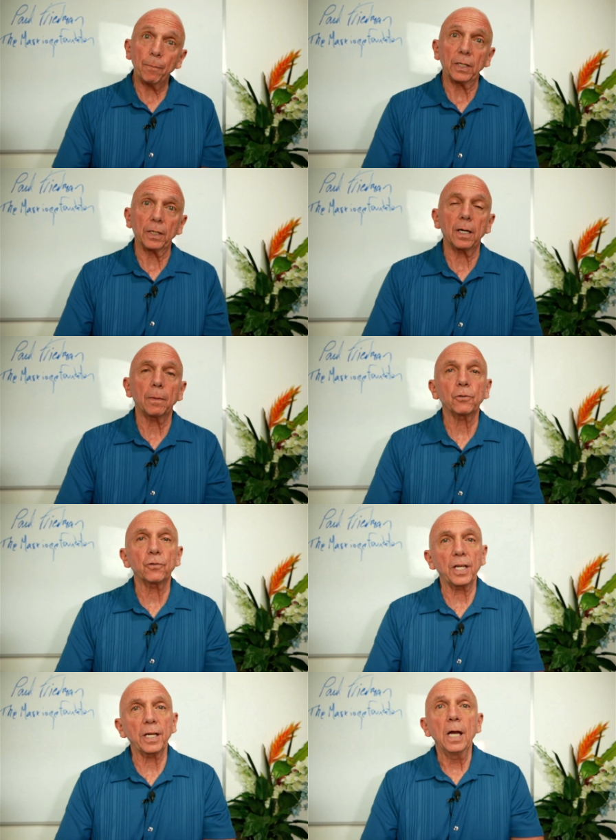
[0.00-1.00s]
A couple
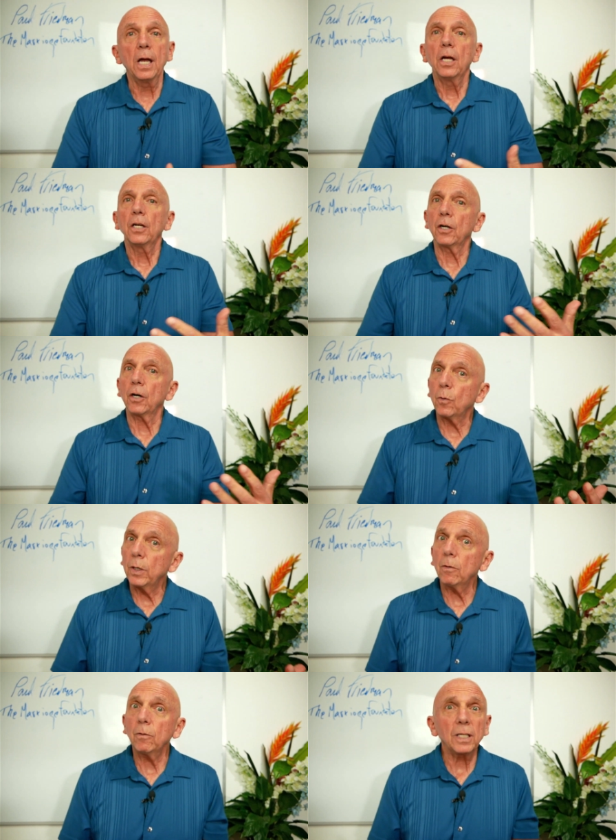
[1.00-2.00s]
said, you know, we don't
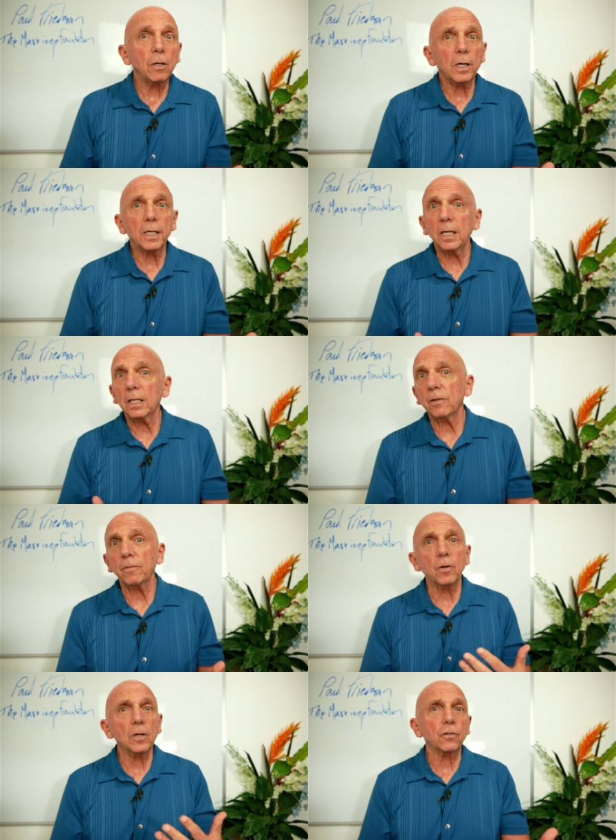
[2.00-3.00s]
really want to get a
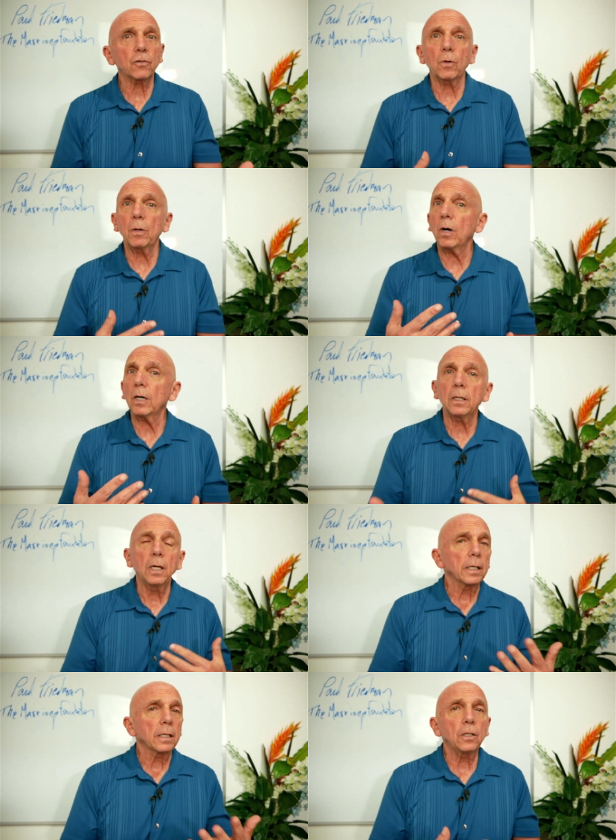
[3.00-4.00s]
divorce. We want to,
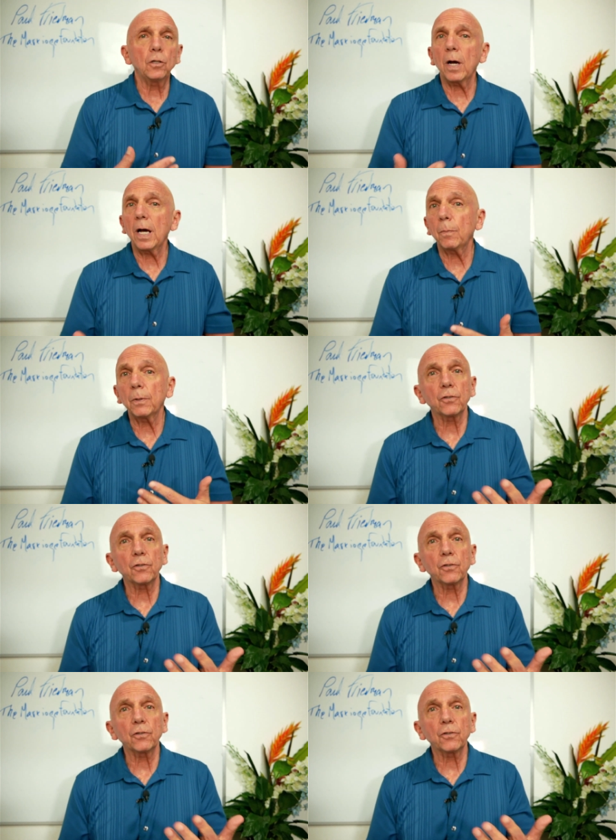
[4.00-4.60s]
can you help us?